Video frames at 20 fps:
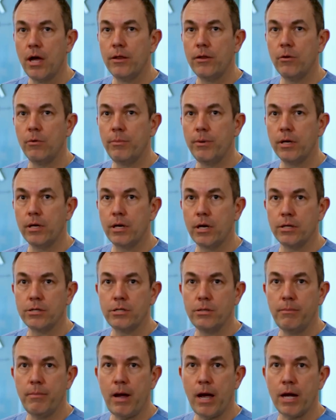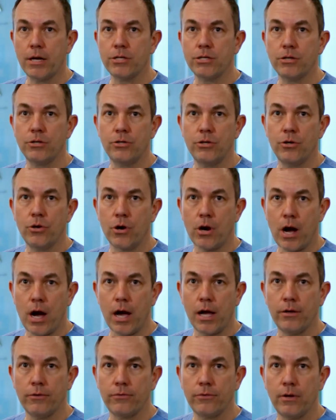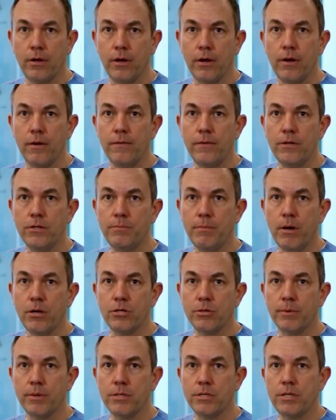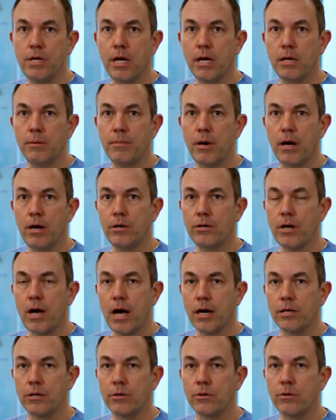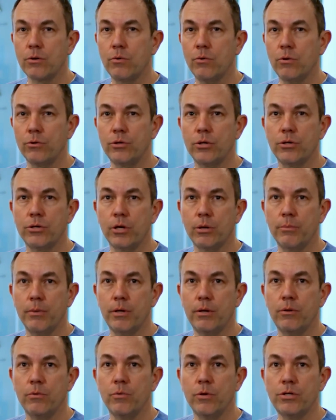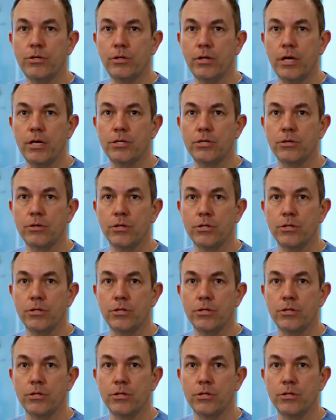that will be custom matched to your eyes. These measurements taken by your doctor will determine which laser